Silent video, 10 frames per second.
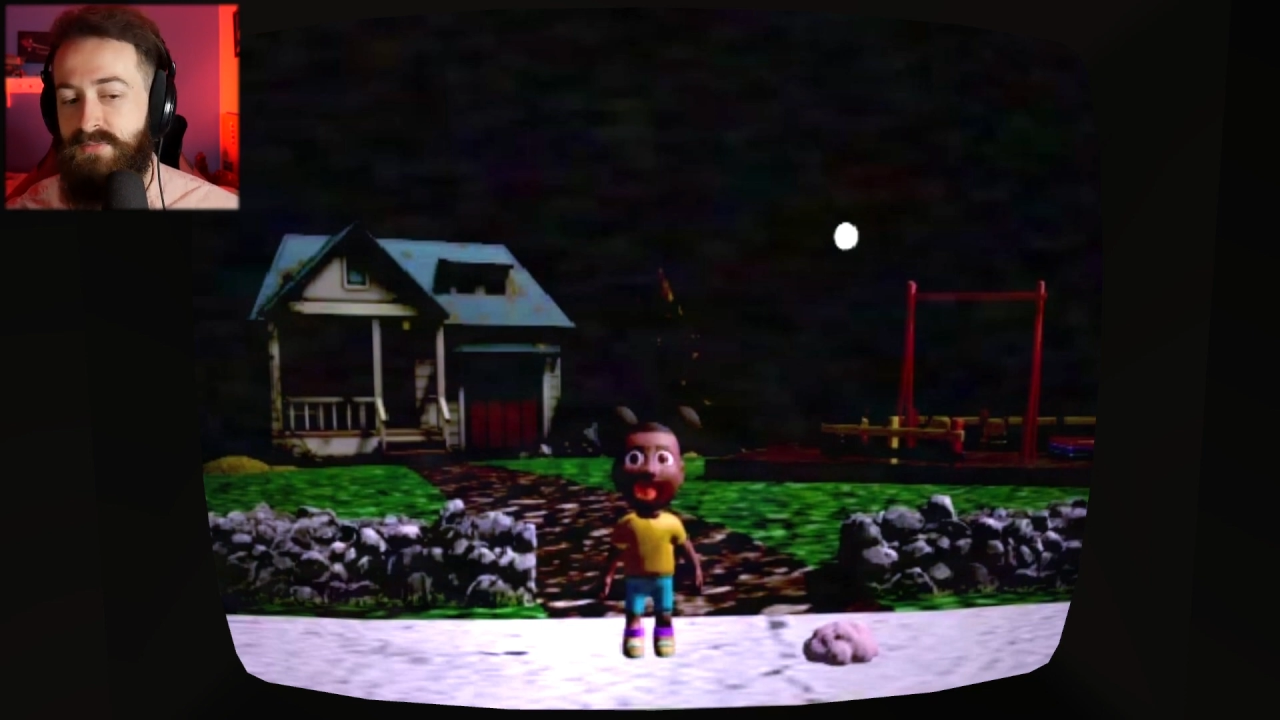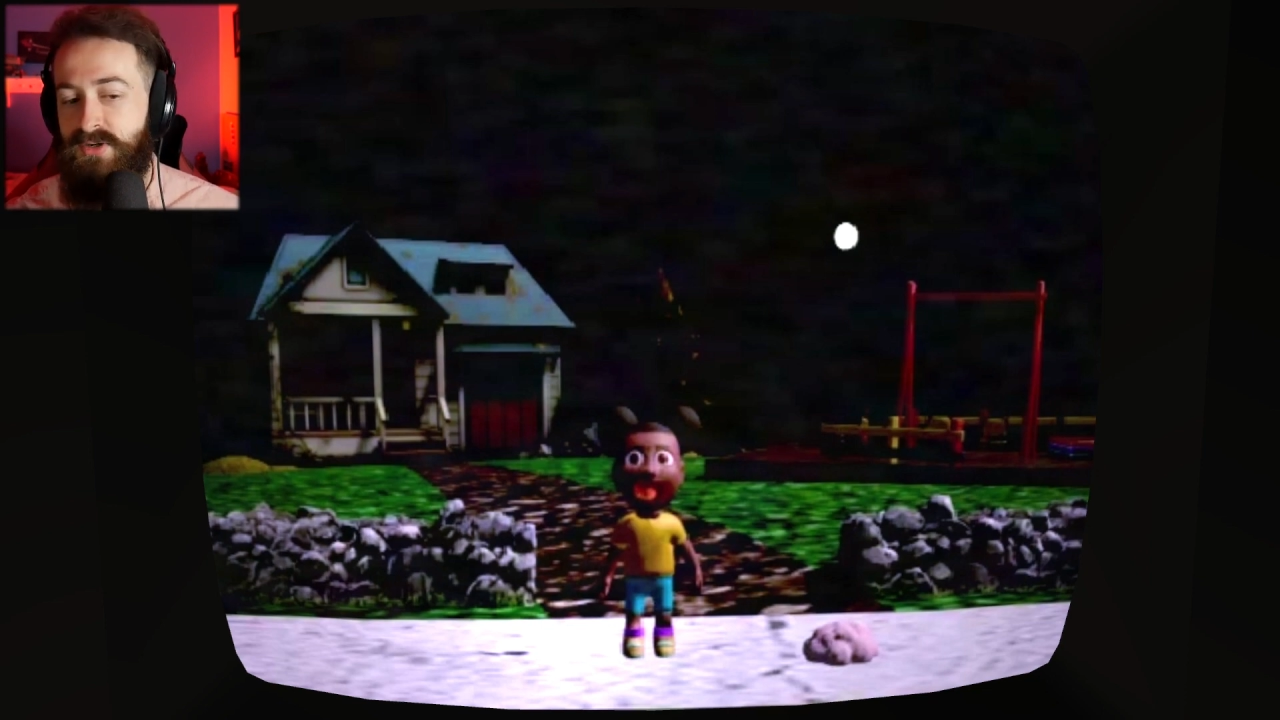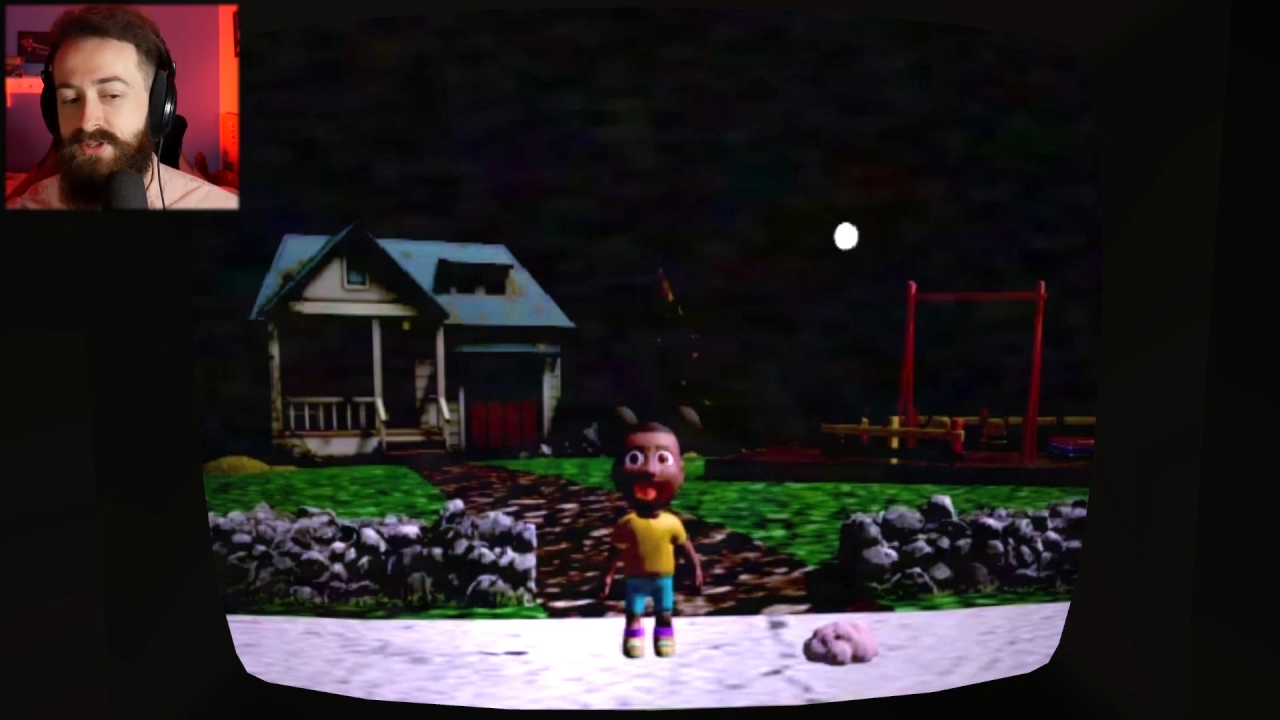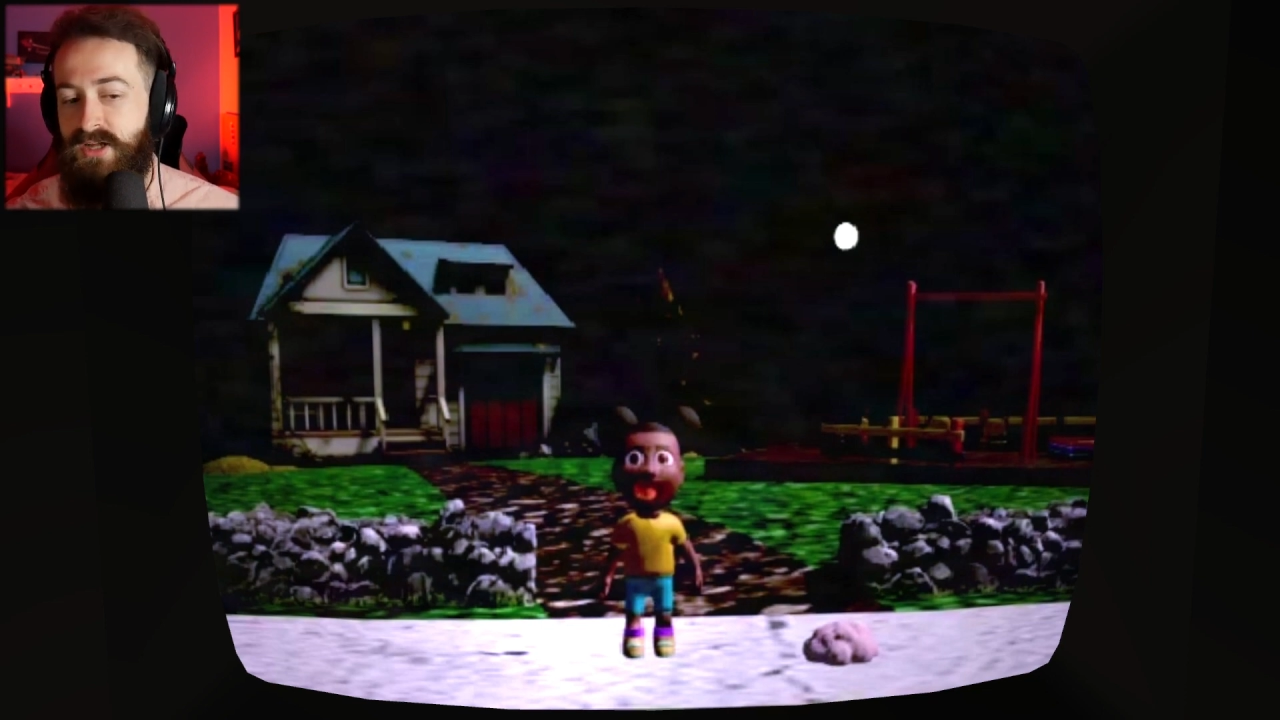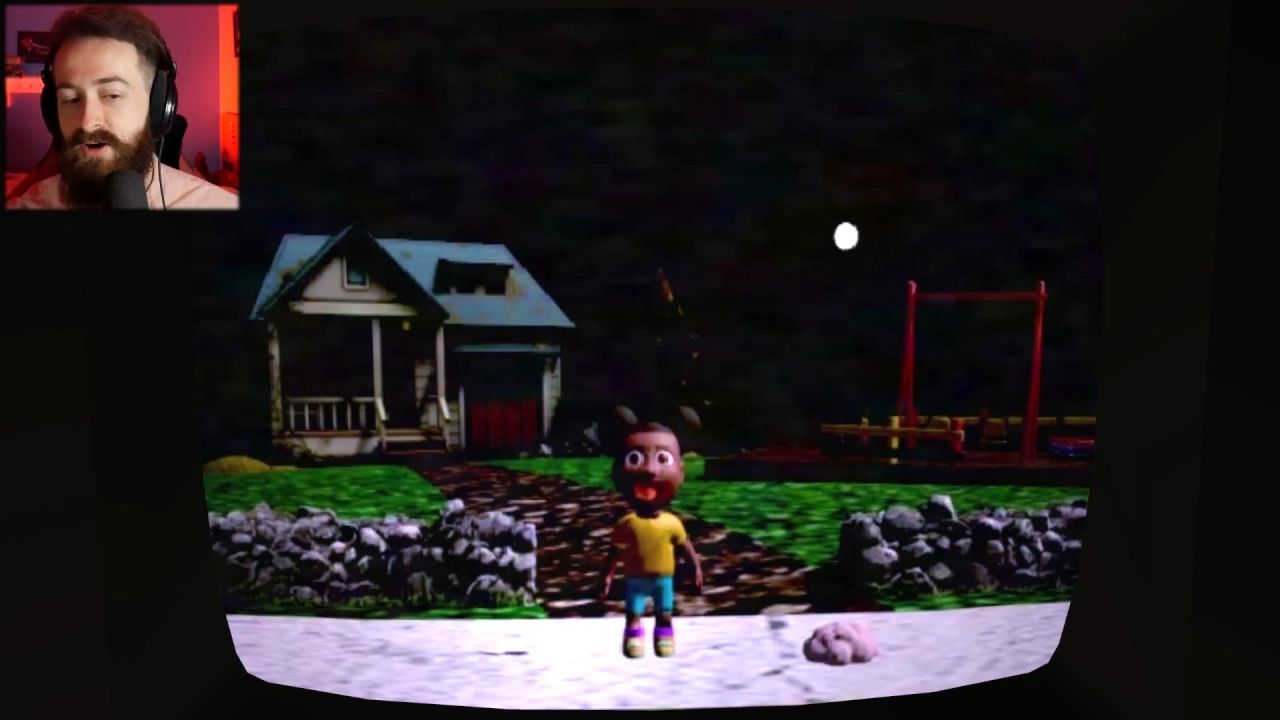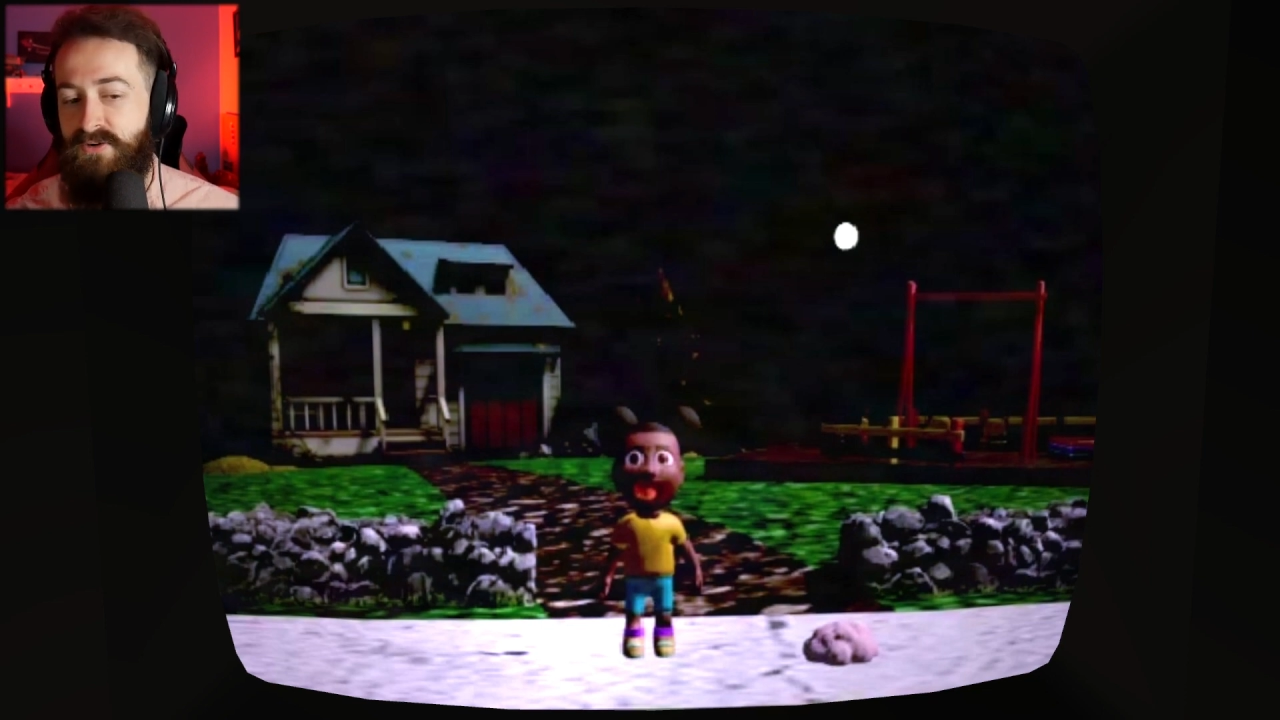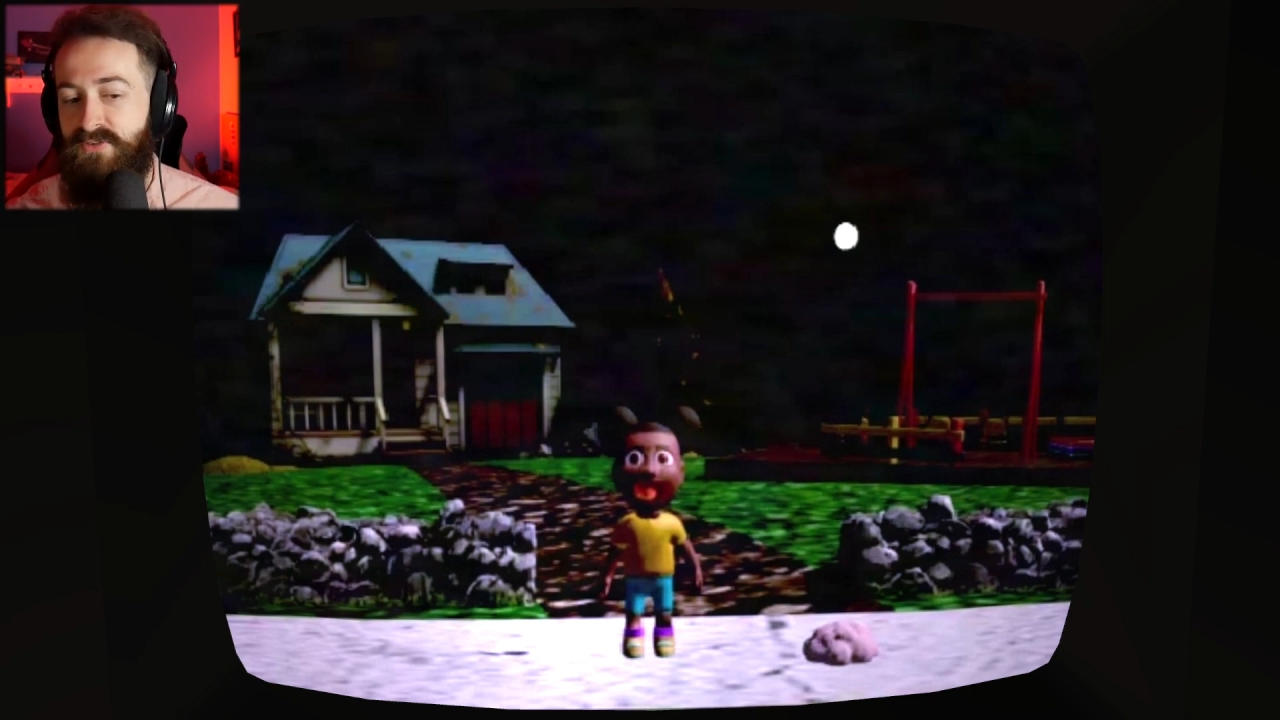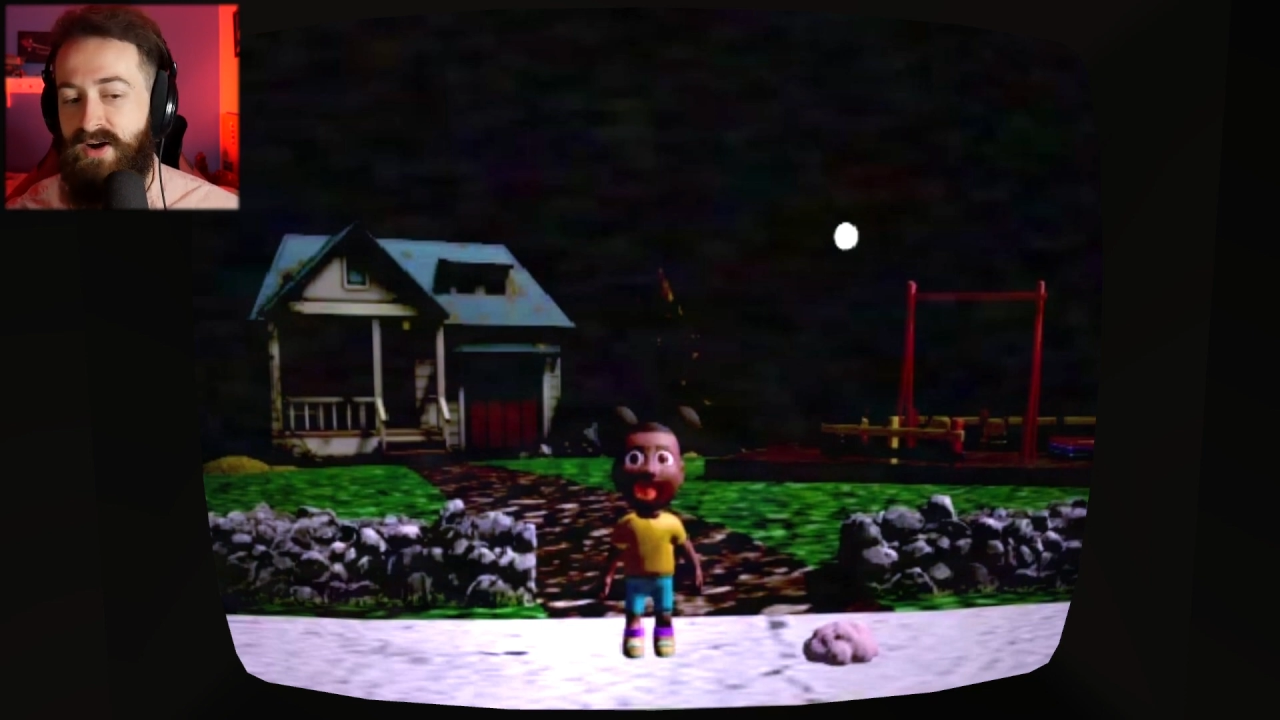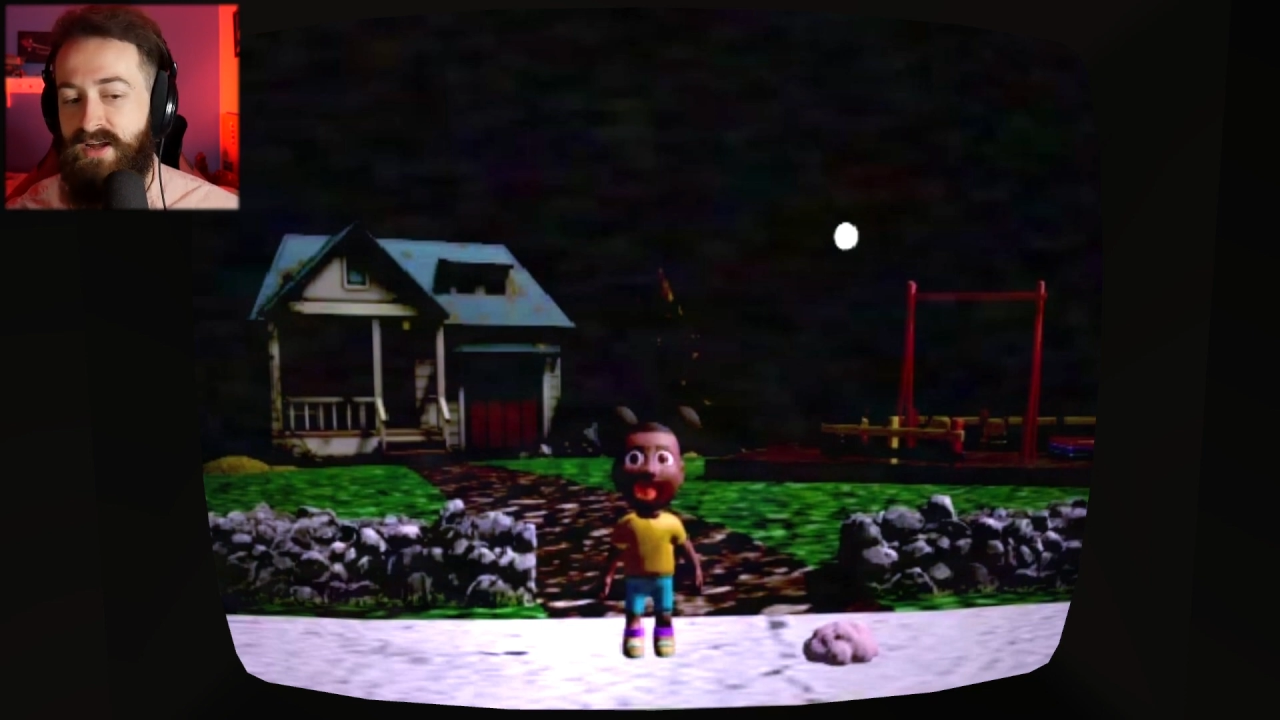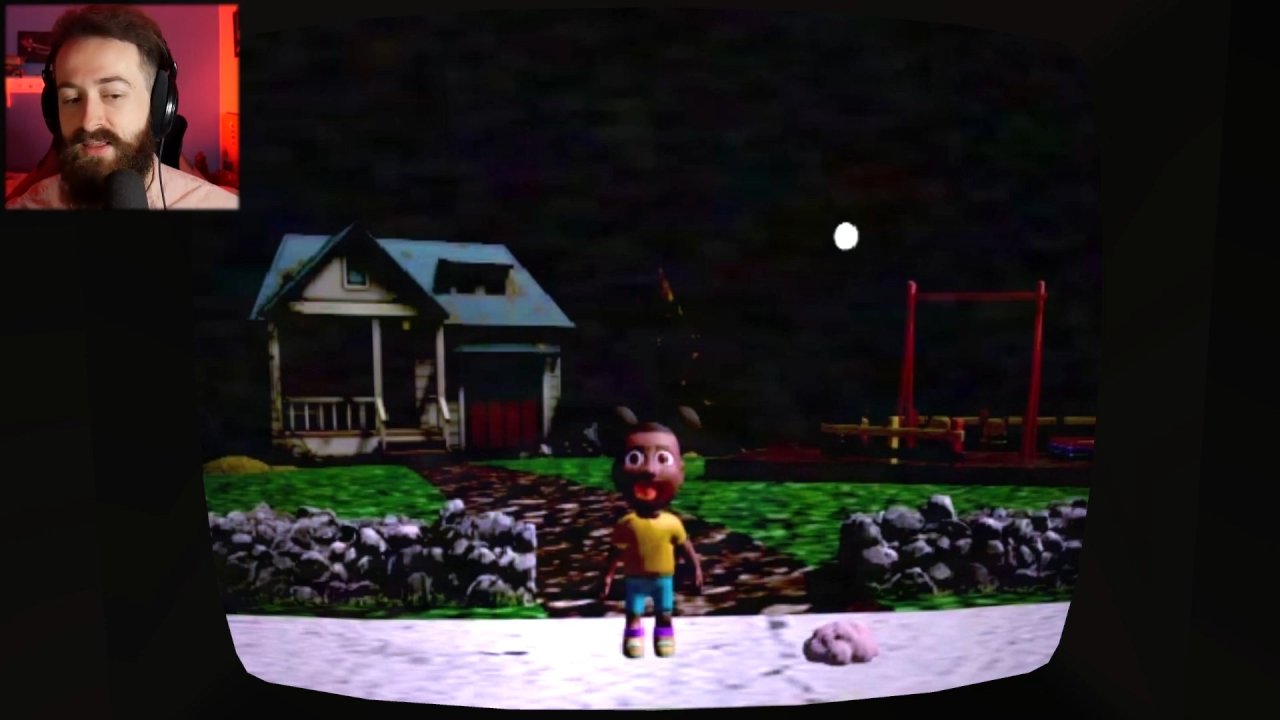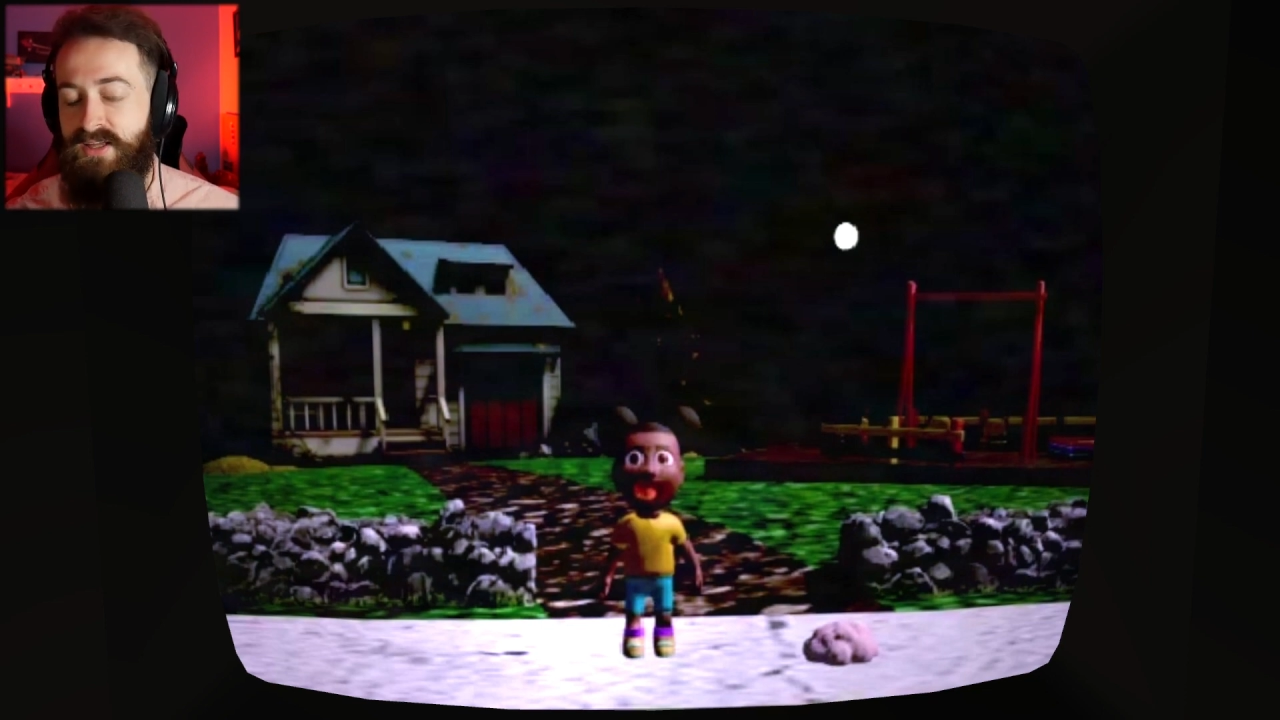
most terrifying.